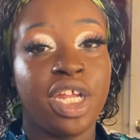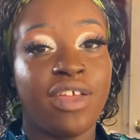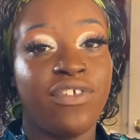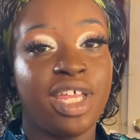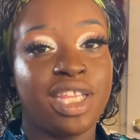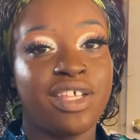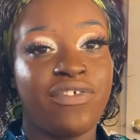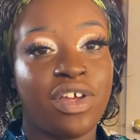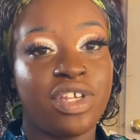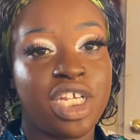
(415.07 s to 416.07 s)
I feel like the
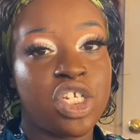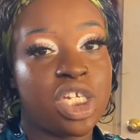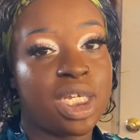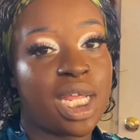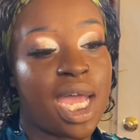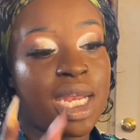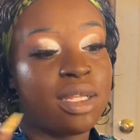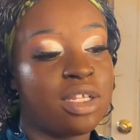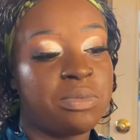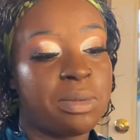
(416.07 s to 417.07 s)
foundation did add a
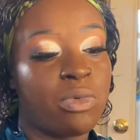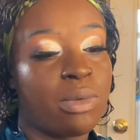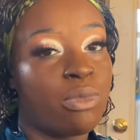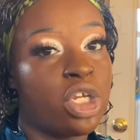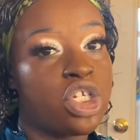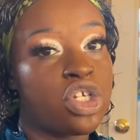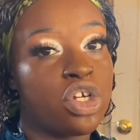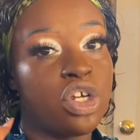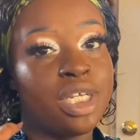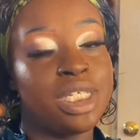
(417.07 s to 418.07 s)
little bit more
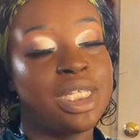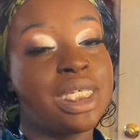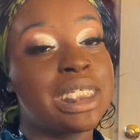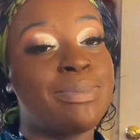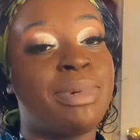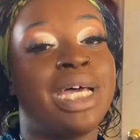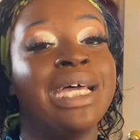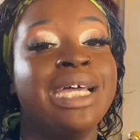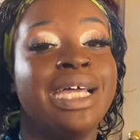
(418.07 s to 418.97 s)
moisture into this, but